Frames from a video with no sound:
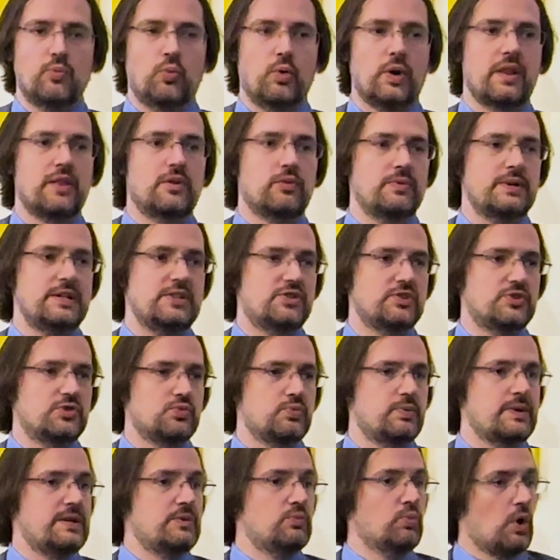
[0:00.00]
one of the
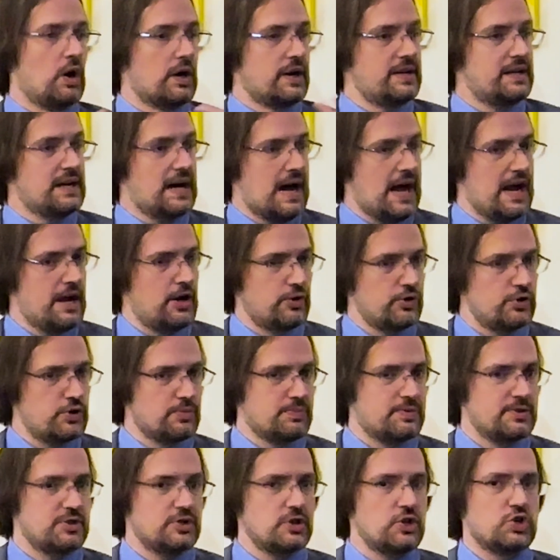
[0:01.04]
reasons we wanted to hire your
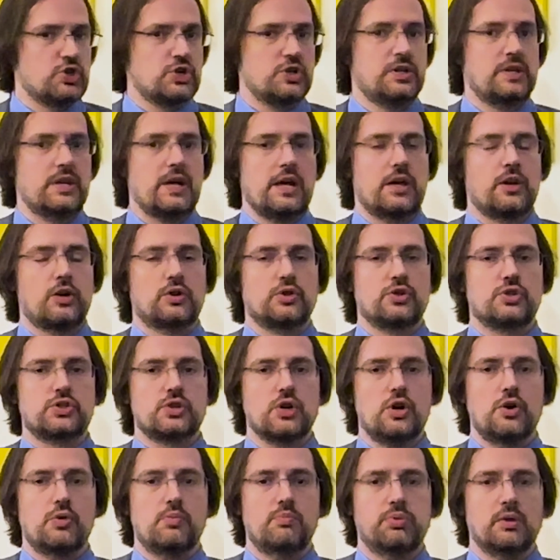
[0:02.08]
position and are
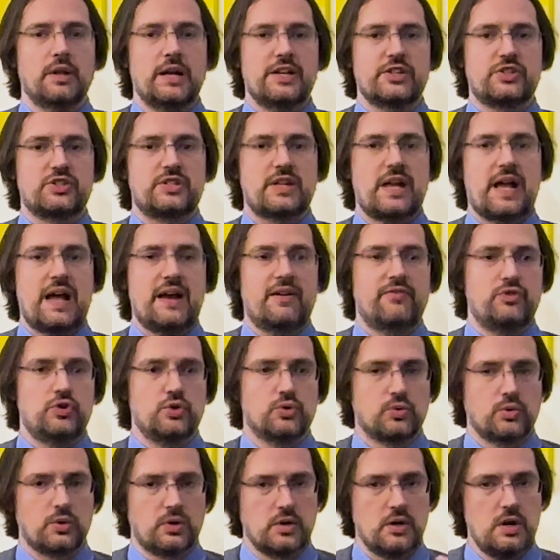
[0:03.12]
so blessed to have
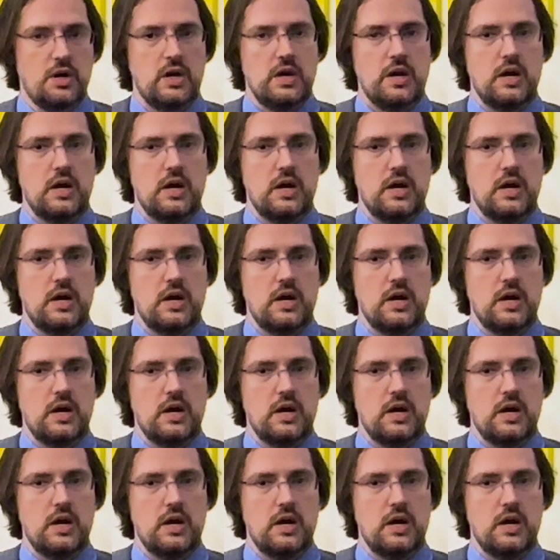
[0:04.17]
your